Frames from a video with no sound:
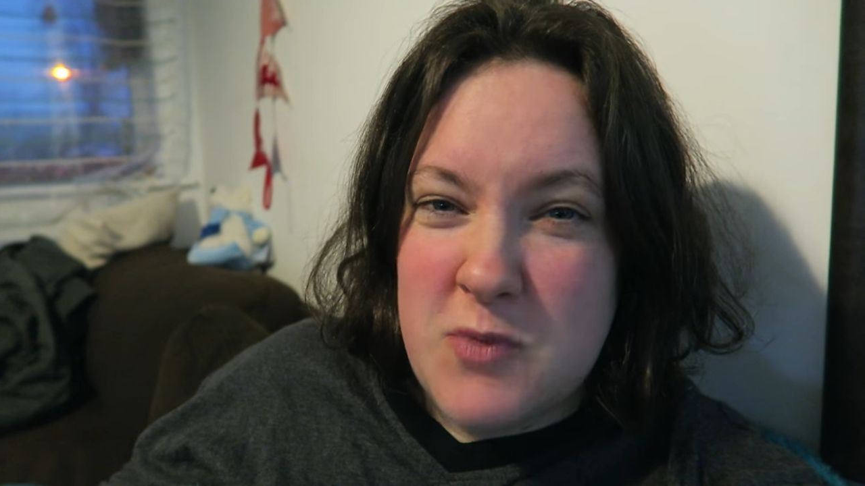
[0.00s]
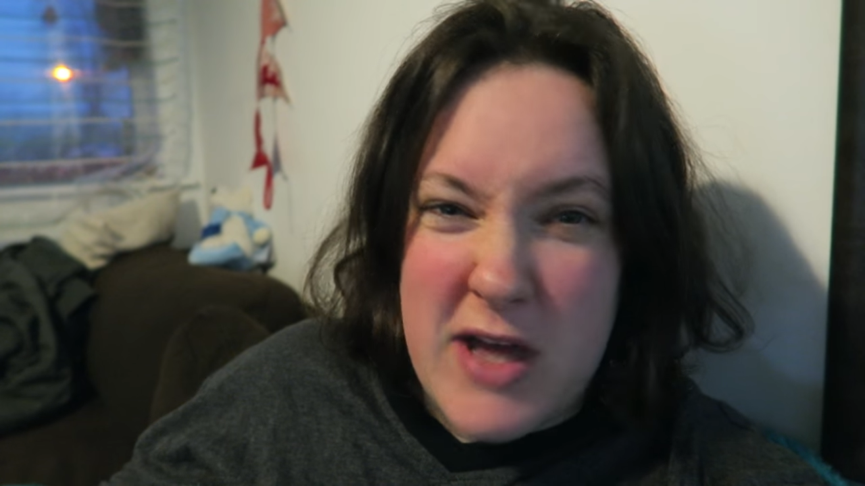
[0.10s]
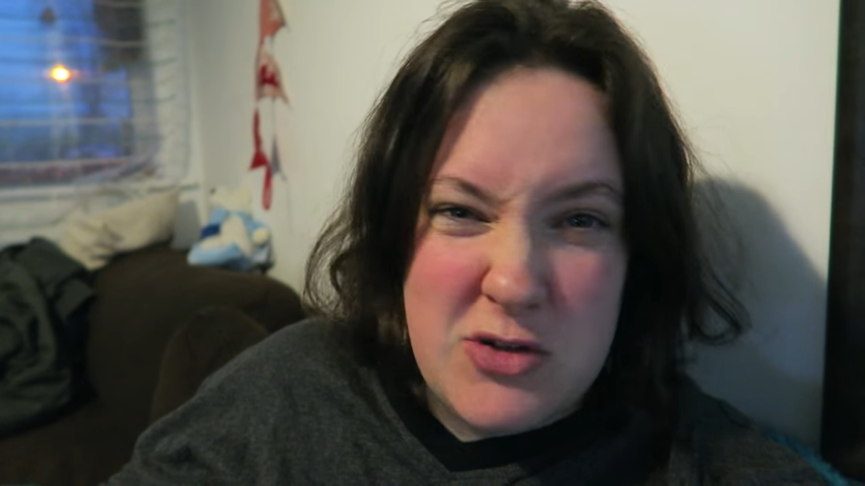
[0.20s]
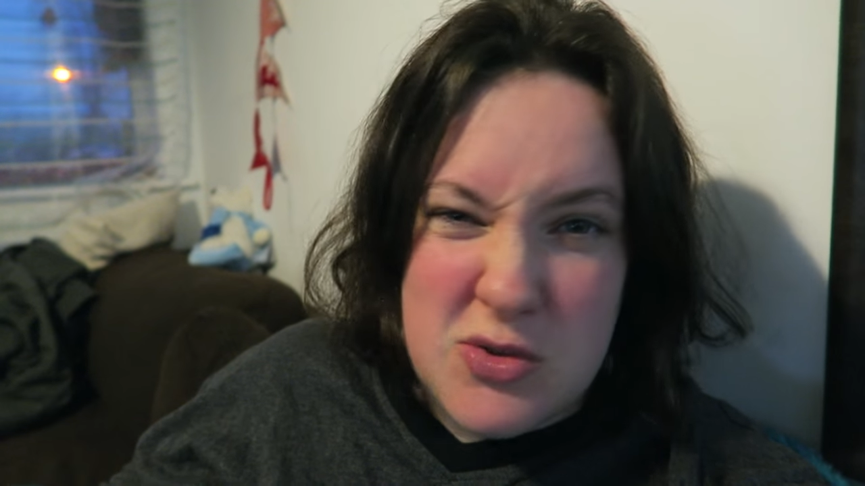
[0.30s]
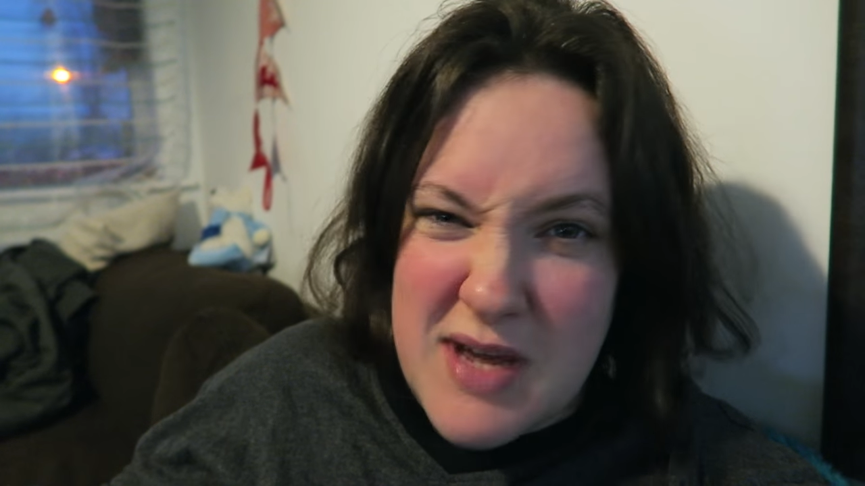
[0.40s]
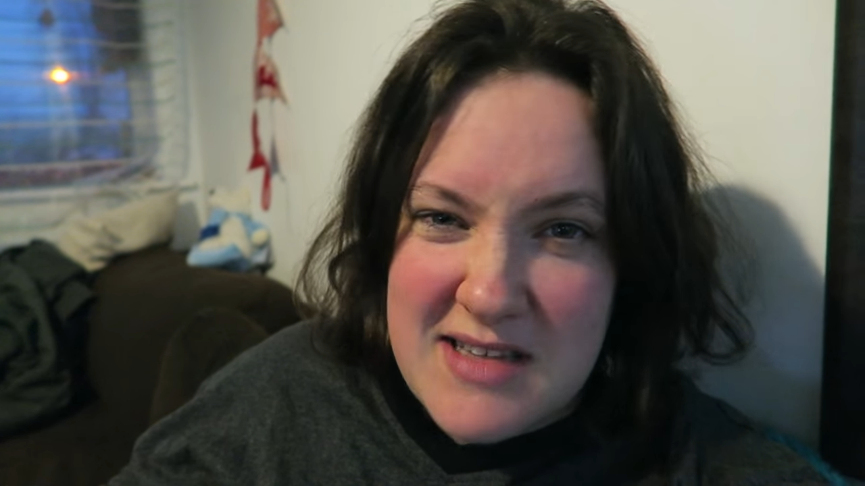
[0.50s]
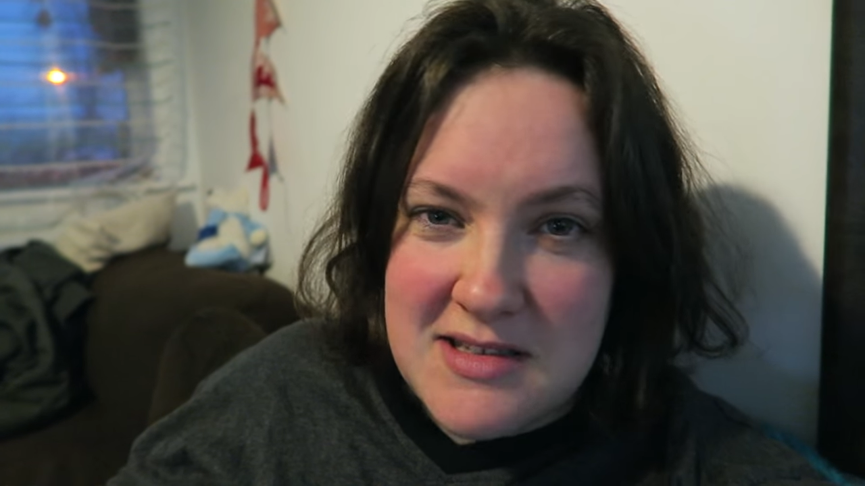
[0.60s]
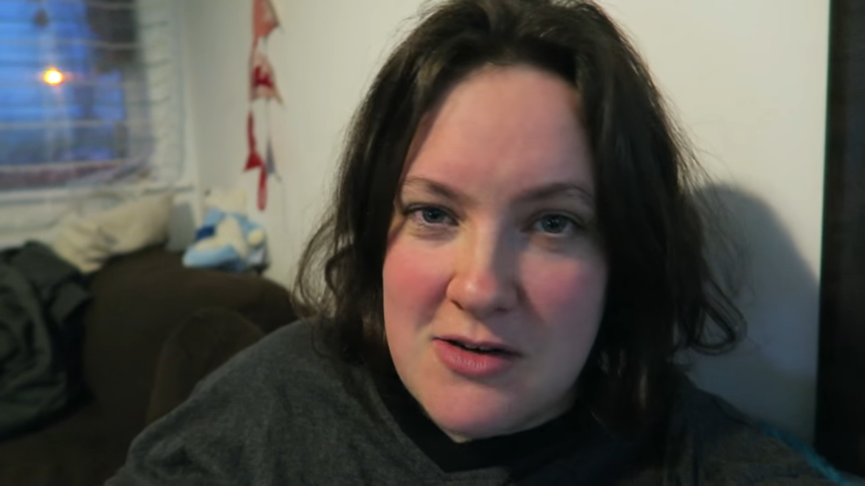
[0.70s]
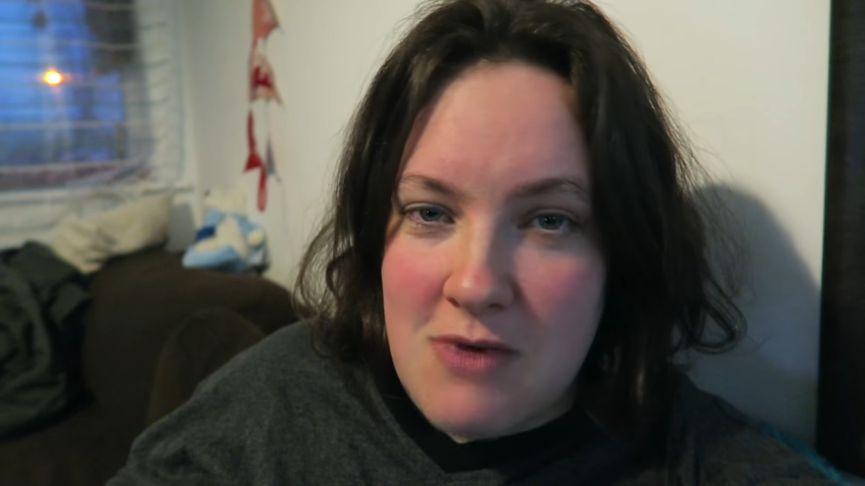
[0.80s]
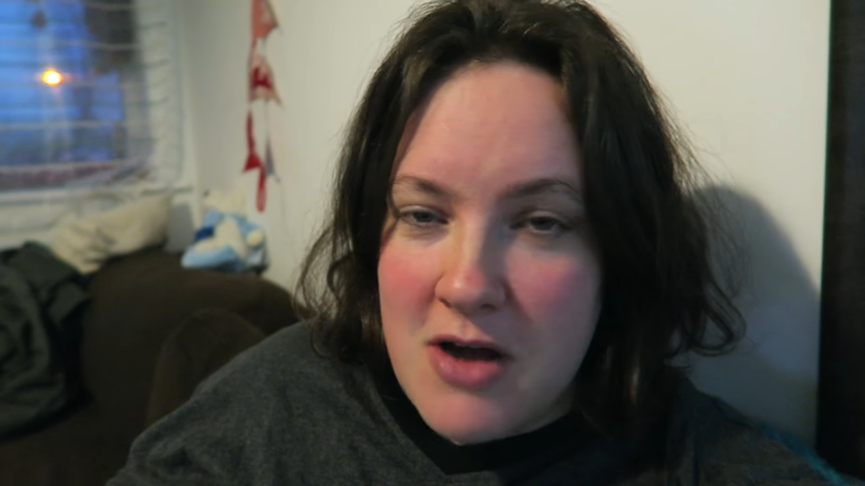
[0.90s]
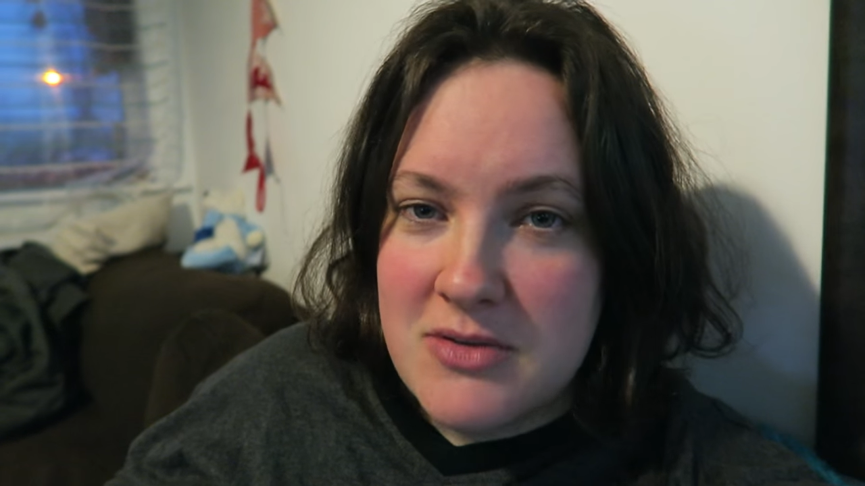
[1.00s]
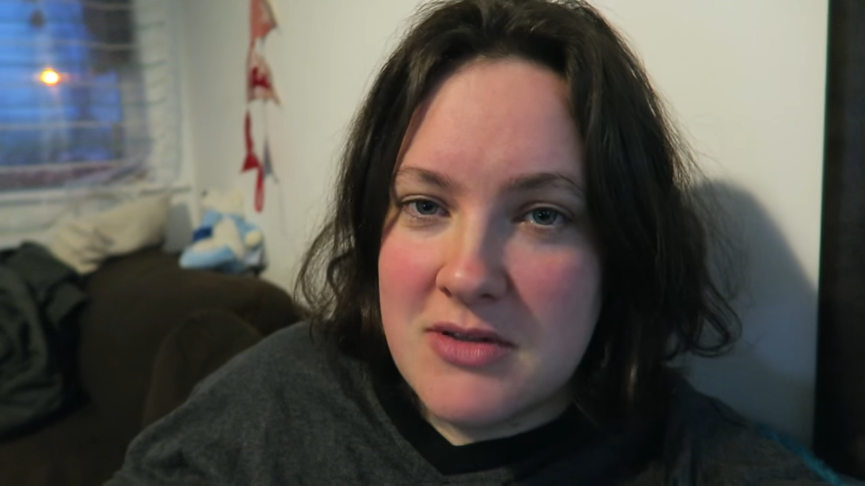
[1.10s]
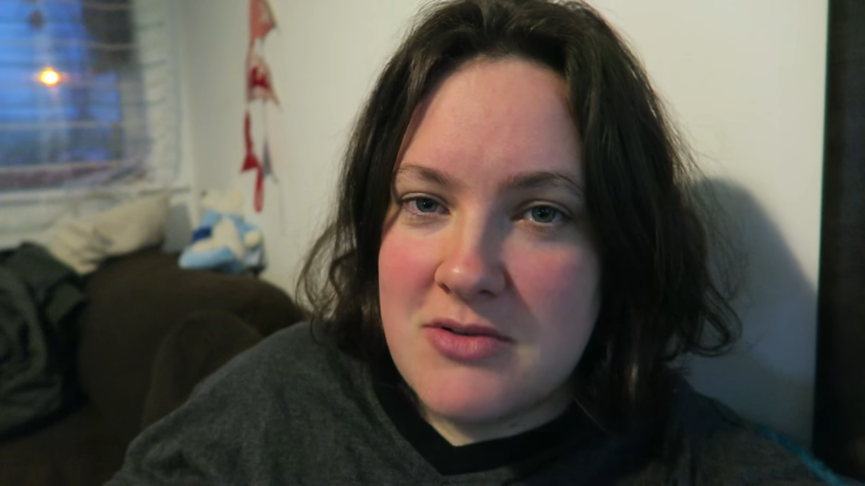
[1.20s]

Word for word: like 2 days in a row. So